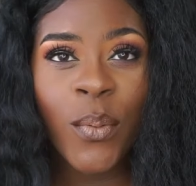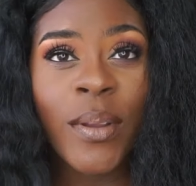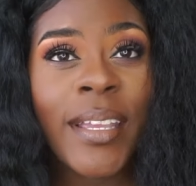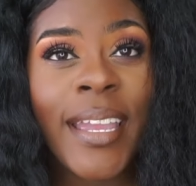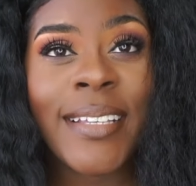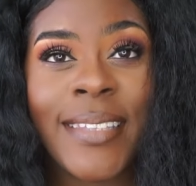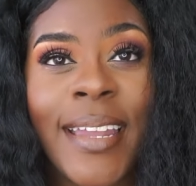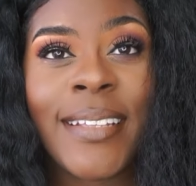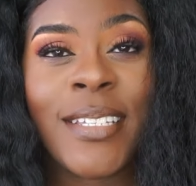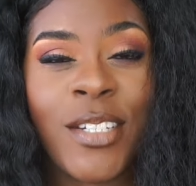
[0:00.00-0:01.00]
really
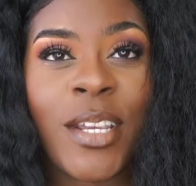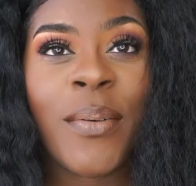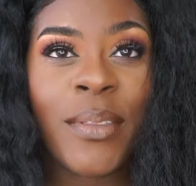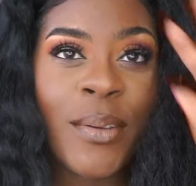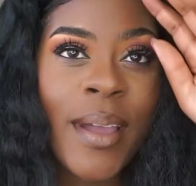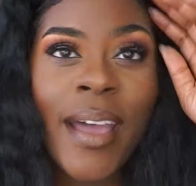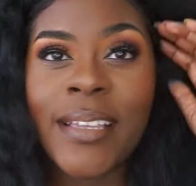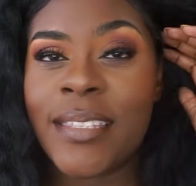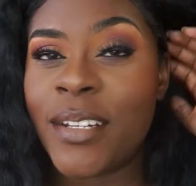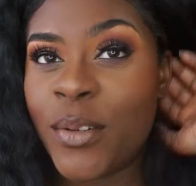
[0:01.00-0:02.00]
excited to share with you
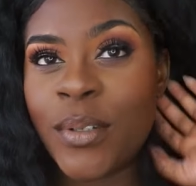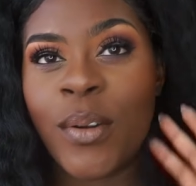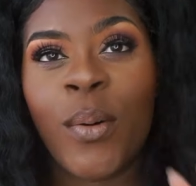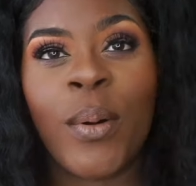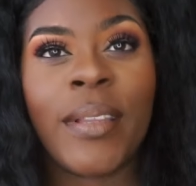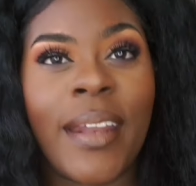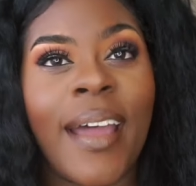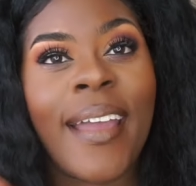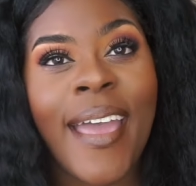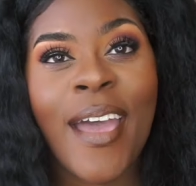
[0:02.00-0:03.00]
guys the new decor that
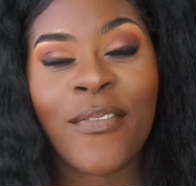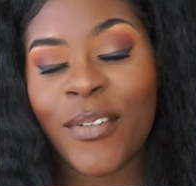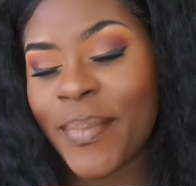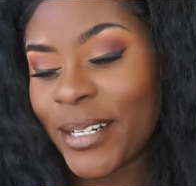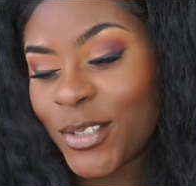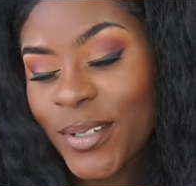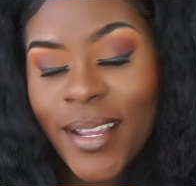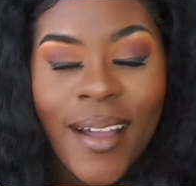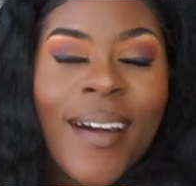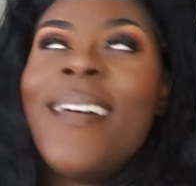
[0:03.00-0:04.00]
I have for my
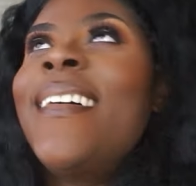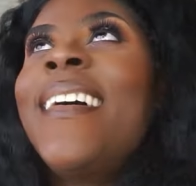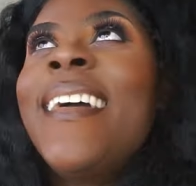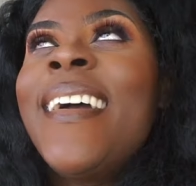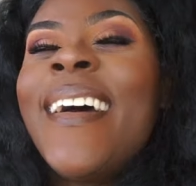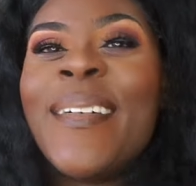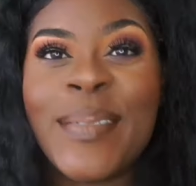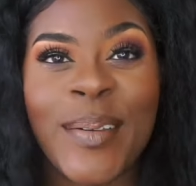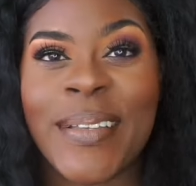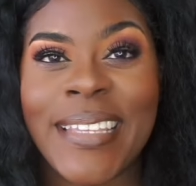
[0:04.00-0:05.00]
tree. Oh, I'm
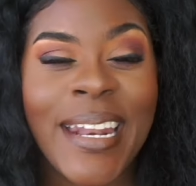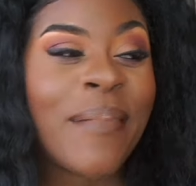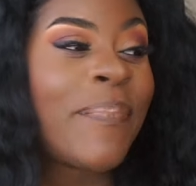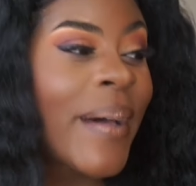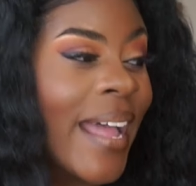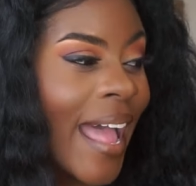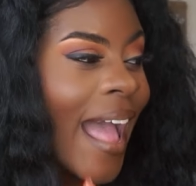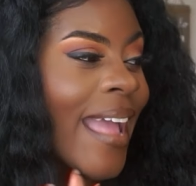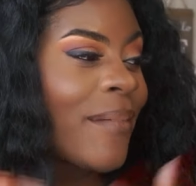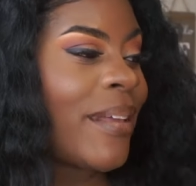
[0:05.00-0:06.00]
so excited. But
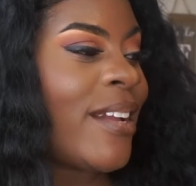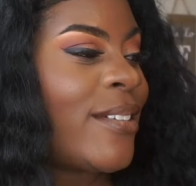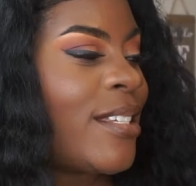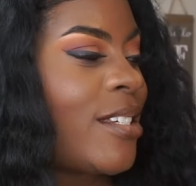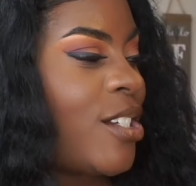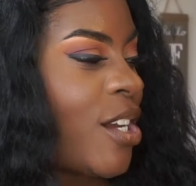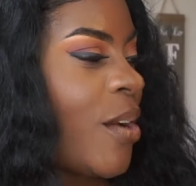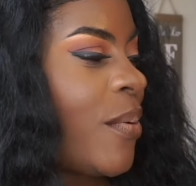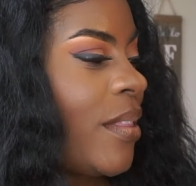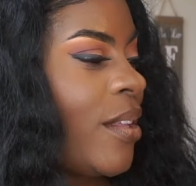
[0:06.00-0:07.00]
I am here to
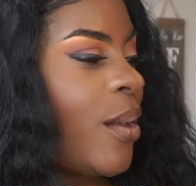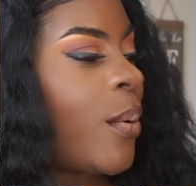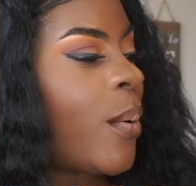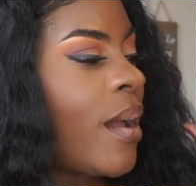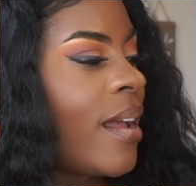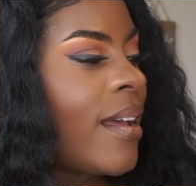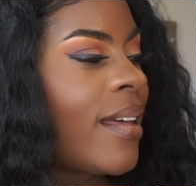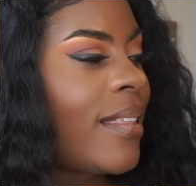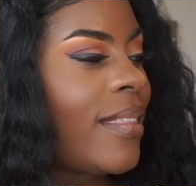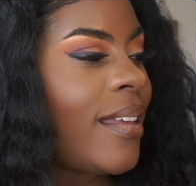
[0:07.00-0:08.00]
share with you
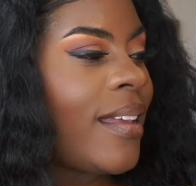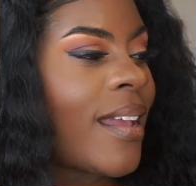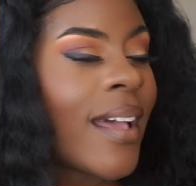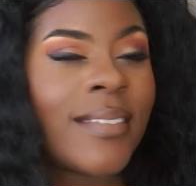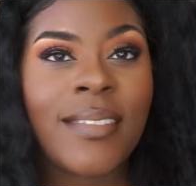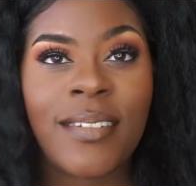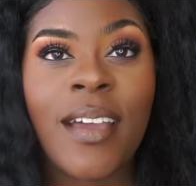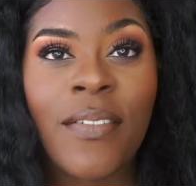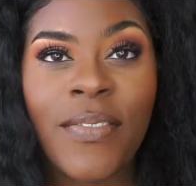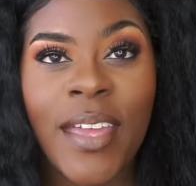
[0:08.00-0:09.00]
the
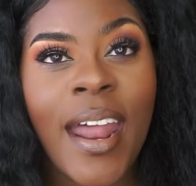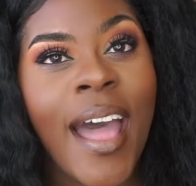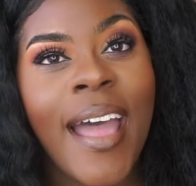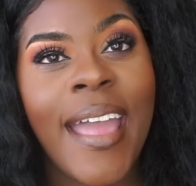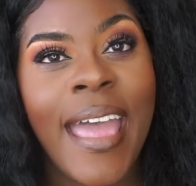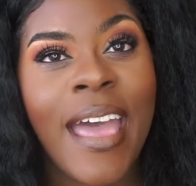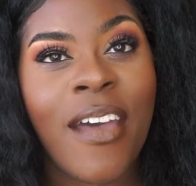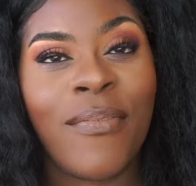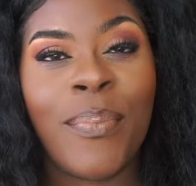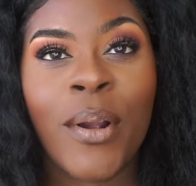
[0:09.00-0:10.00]
stuff that I
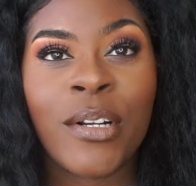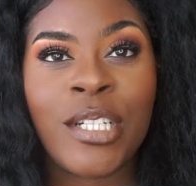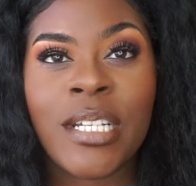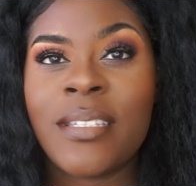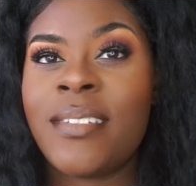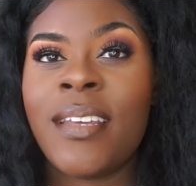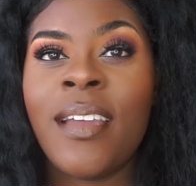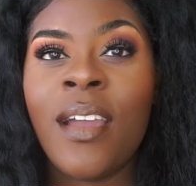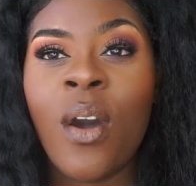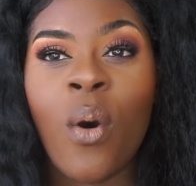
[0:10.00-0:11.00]
have purchased
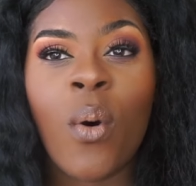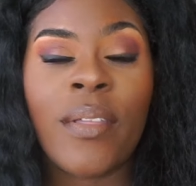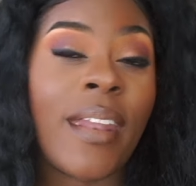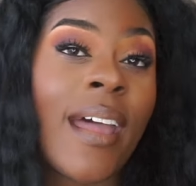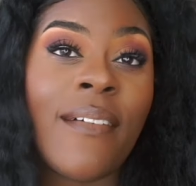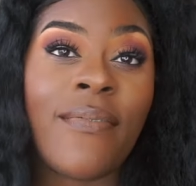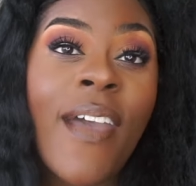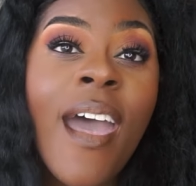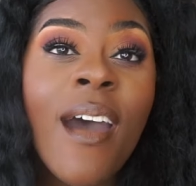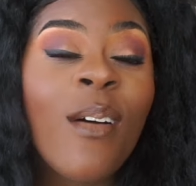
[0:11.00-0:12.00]
or that I have
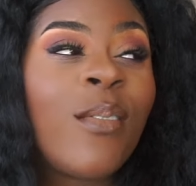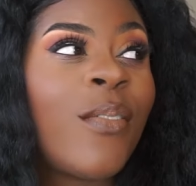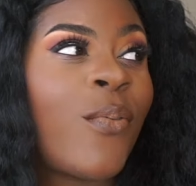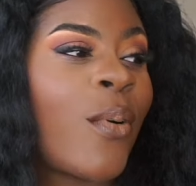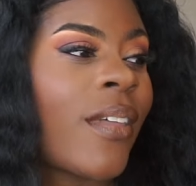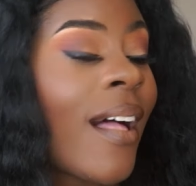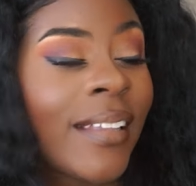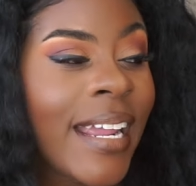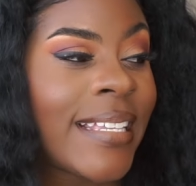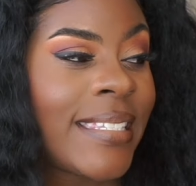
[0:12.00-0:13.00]
found for the
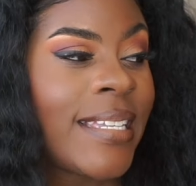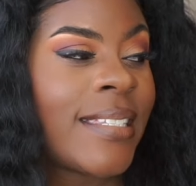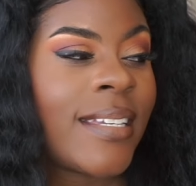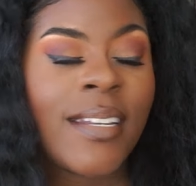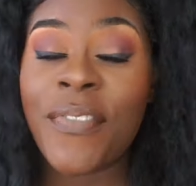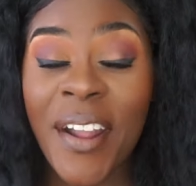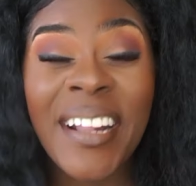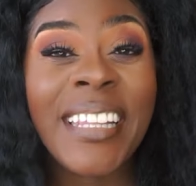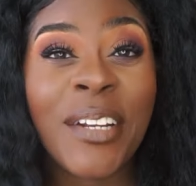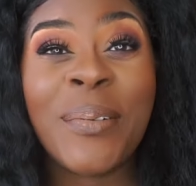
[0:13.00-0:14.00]
holiday season.
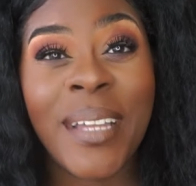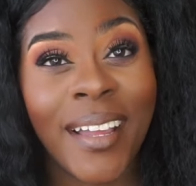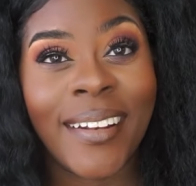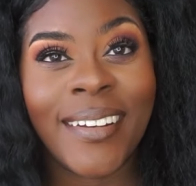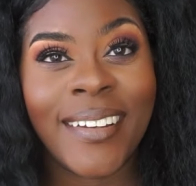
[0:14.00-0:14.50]
Very little done,